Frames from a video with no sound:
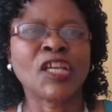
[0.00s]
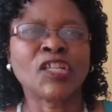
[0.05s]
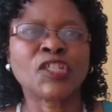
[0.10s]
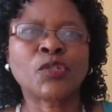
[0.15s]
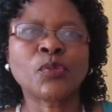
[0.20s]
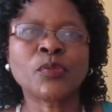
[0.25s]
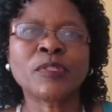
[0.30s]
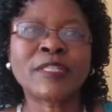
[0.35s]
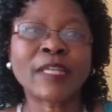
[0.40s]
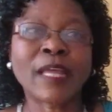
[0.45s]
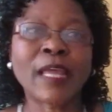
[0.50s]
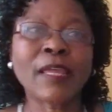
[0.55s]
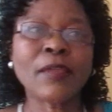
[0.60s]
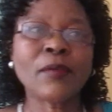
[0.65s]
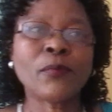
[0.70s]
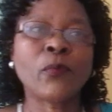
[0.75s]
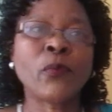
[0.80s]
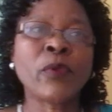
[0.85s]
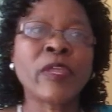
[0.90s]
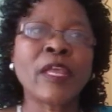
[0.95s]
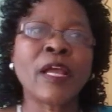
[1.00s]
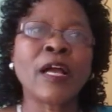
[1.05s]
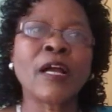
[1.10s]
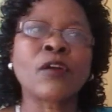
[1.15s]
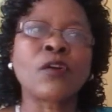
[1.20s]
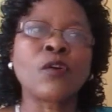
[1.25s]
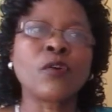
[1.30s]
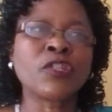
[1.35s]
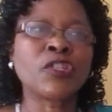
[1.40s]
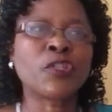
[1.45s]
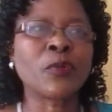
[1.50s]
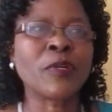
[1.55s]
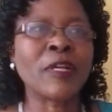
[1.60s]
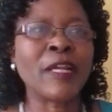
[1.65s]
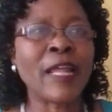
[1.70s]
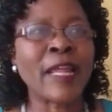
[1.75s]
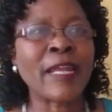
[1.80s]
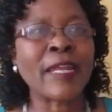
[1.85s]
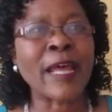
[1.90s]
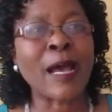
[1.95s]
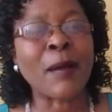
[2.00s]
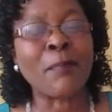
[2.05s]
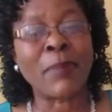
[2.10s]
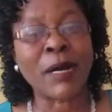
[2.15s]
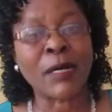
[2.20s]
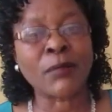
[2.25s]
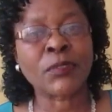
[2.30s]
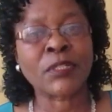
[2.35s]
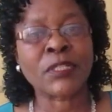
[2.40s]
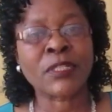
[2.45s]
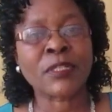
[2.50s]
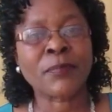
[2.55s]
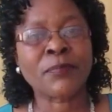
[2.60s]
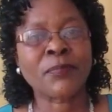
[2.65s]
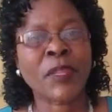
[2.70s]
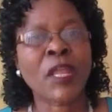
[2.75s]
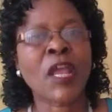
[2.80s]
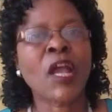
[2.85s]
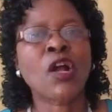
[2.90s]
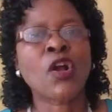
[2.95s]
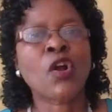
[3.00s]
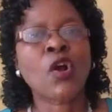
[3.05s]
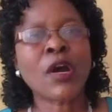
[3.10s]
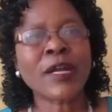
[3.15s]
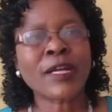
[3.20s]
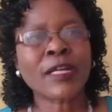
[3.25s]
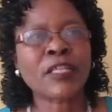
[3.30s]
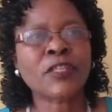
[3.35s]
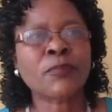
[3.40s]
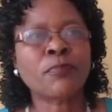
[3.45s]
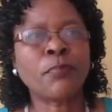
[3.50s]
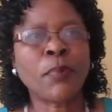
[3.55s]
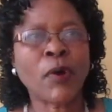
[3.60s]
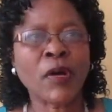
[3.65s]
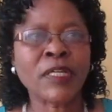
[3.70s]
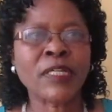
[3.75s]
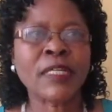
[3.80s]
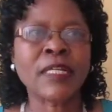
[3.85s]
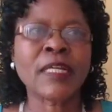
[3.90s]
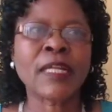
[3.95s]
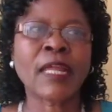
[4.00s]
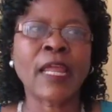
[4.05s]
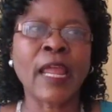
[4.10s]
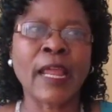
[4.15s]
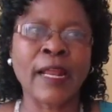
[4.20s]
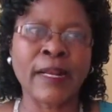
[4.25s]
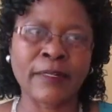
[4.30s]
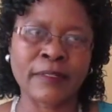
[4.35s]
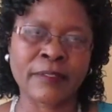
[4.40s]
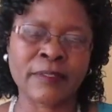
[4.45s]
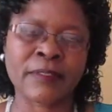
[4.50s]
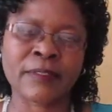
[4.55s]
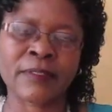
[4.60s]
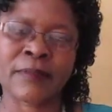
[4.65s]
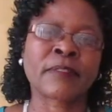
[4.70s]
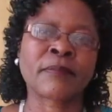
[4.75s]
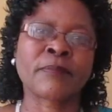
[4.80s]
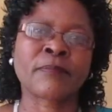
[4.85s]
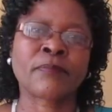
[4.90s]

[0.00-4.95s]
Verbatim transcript: Today we are going to learn about corresponding angles.